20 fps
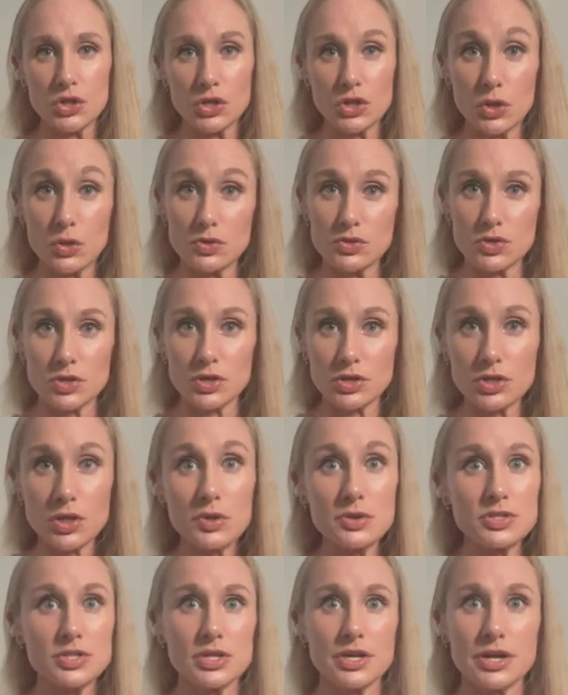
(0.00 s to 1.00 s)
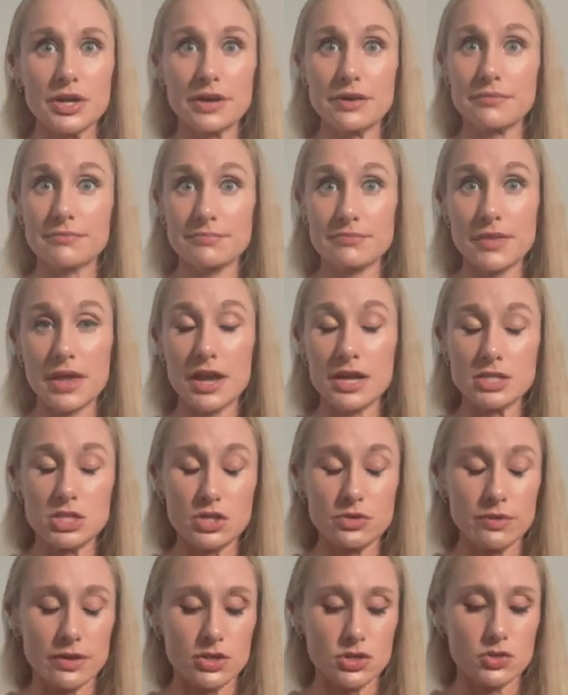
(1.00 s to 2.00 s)
closer and closer as you
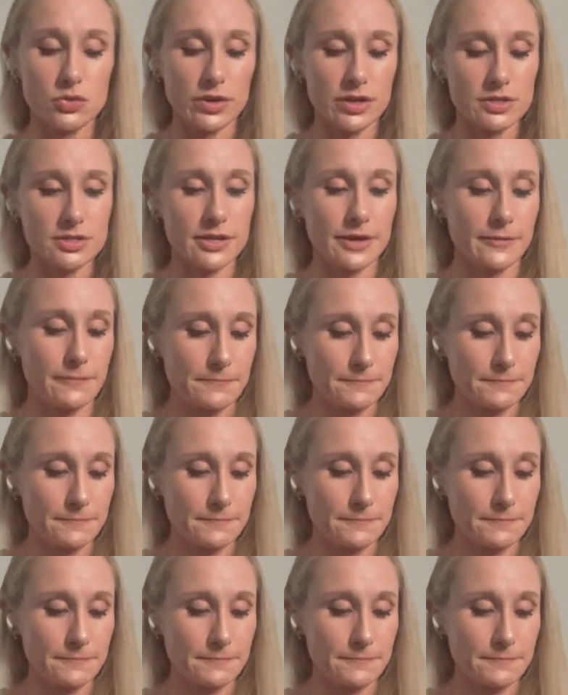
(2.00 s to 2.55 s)
run towards it.